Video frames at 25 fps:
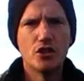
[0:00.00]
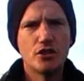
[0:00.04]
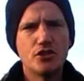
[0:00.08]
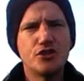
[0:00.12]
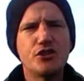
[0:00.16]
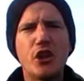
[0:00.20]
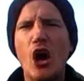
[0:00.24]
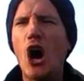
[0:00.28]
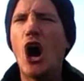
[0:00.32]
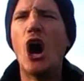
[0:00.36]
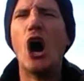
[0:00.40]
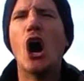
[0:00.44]

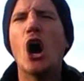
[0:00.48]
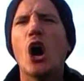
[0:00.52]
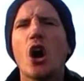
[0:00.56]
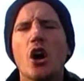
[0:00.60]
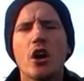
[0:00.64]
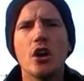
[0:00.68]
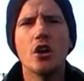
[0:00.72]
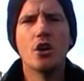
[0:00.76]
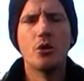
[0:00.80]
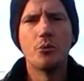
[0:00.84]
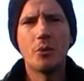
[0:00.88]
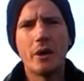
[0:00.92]
Duh!
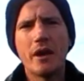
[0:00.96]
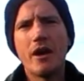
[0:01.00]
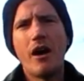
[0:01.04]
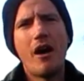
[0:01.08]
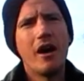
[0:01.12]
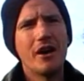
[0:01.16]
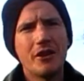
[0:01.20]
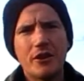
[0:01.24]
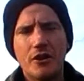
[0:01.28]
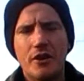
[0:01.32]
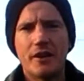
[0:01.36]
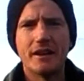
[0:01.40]
We
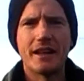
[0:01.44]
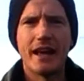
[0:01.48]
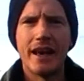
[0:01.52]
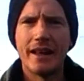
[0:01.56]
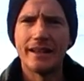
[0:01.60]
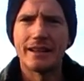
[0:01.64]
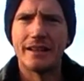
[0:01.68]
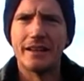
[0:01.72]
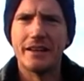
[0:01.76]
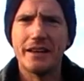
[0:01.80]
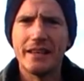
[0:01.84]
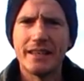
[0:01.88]
all know that,
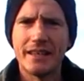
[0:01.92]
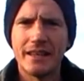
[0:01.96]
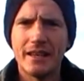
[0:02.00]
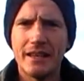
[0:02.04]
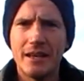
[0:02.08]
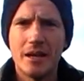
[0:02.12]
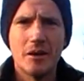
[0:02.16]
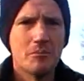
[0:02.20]
like.